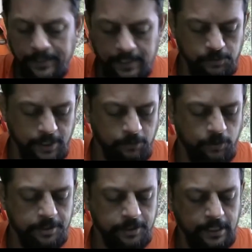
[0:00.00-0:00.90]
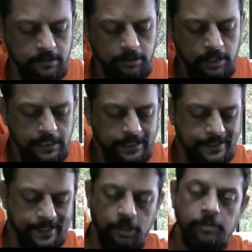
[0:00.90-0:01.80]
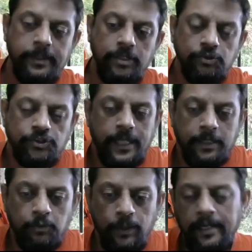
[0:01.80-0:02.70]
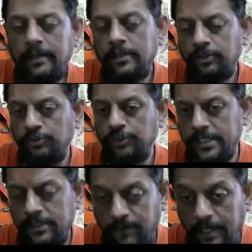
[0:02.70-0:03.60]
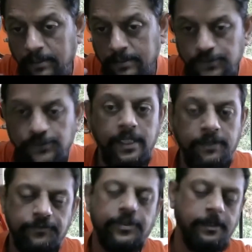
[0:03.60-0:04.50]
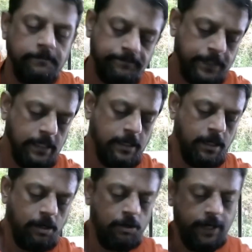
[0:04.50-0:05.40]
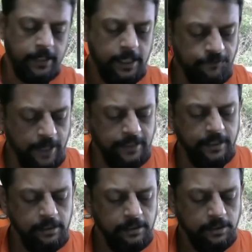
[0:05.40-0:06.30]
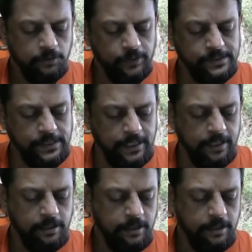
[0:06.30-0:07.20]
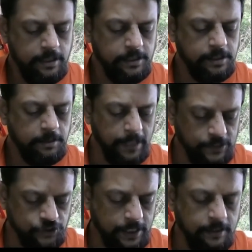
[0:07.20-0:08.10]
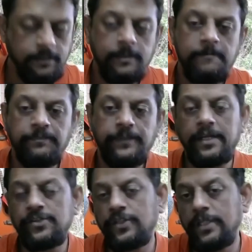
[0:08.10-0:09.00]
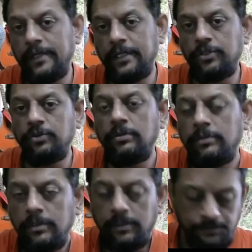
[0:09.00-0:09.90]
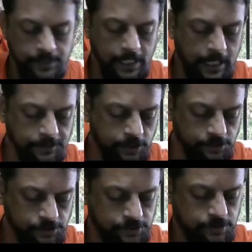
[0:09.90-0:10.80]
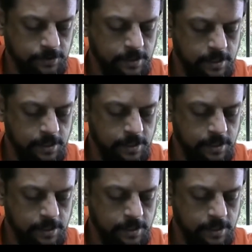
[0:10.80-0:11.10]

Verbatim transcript: That is what I wanted to tell you. It cannot be used that way to justify slave trade. All right. And finally, we see the blessing that is given to the others.